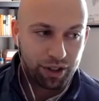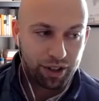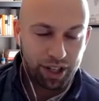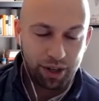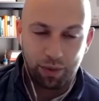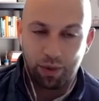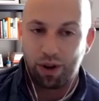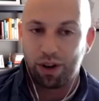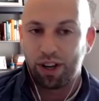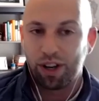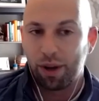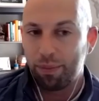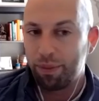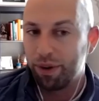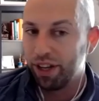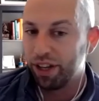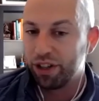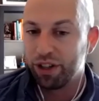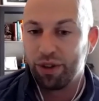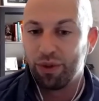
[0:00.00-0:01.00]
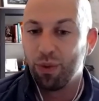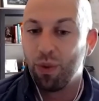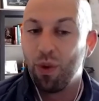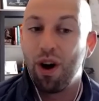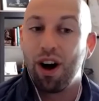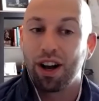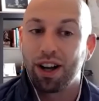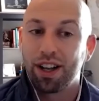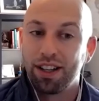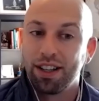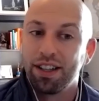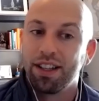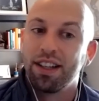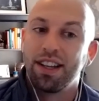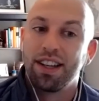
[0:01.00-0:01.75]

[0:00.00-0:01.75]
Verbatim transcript: old, he woke up and he couldn't walk,